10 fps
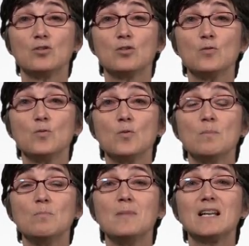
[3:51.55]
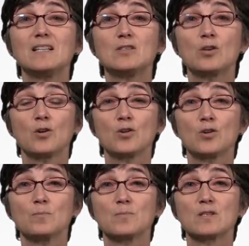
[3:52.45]
two middle
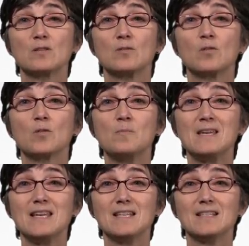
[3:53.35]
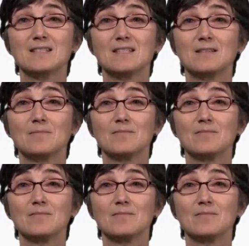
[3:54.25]
terms or means.